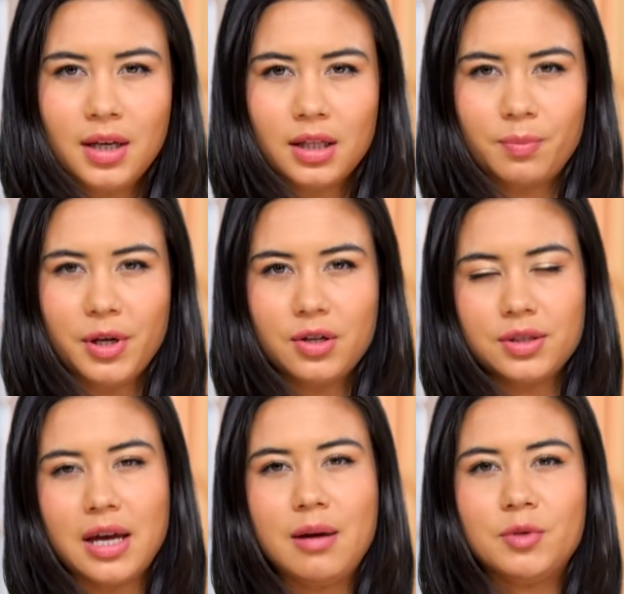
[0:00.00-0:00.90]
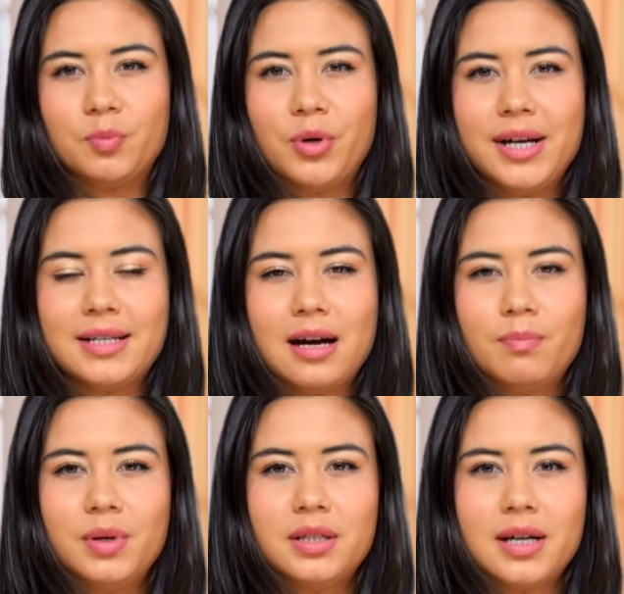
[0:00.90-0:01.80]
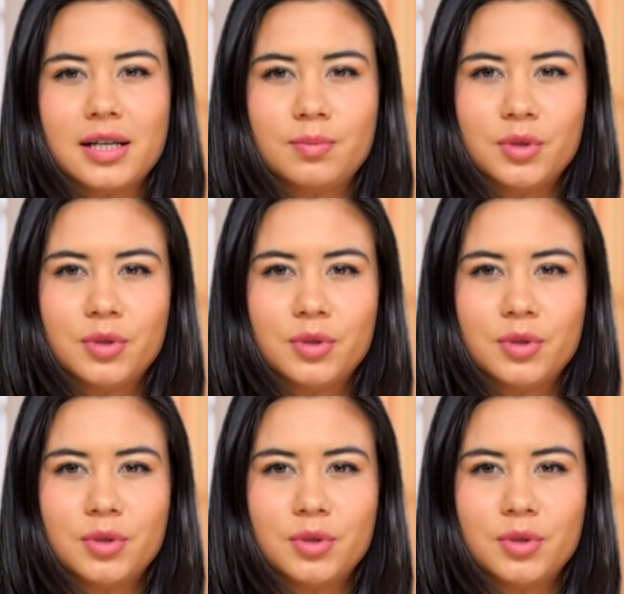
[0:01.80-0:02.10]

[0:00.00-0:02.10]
The bills aim to break down big tech's